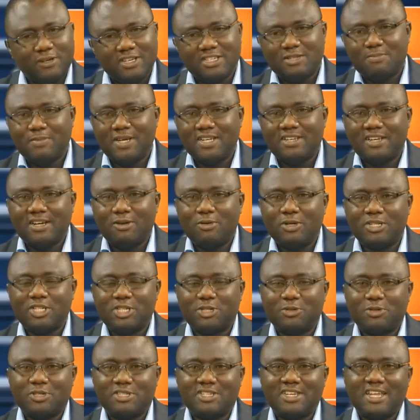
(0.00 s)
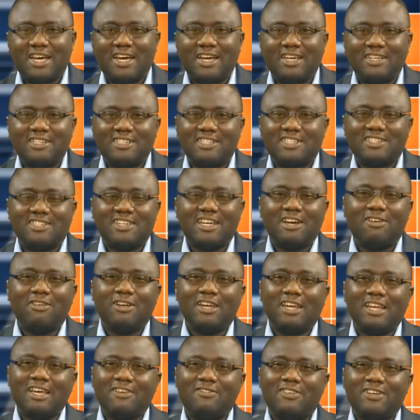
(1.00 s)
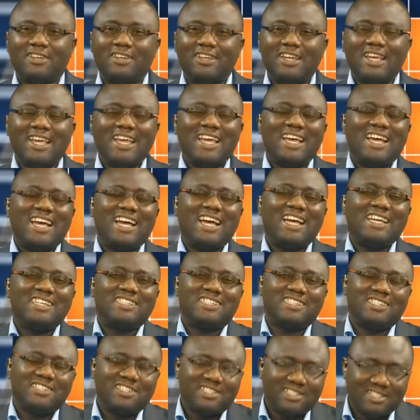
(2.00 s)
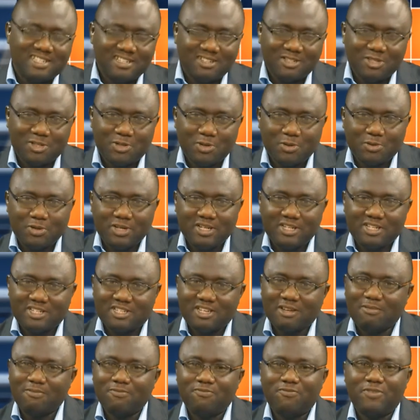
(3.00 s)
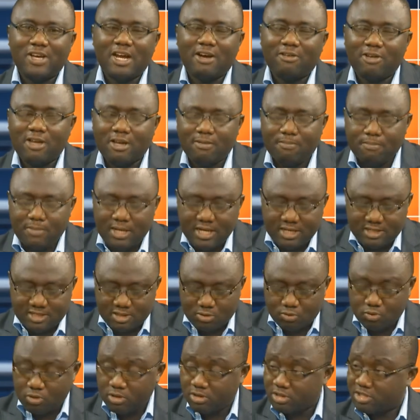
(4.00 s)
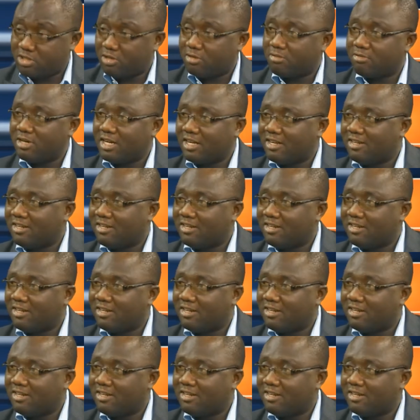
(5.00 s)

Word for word: met her when she was nine. She's now 11 and she's still doing some very amazing work. Zuriel,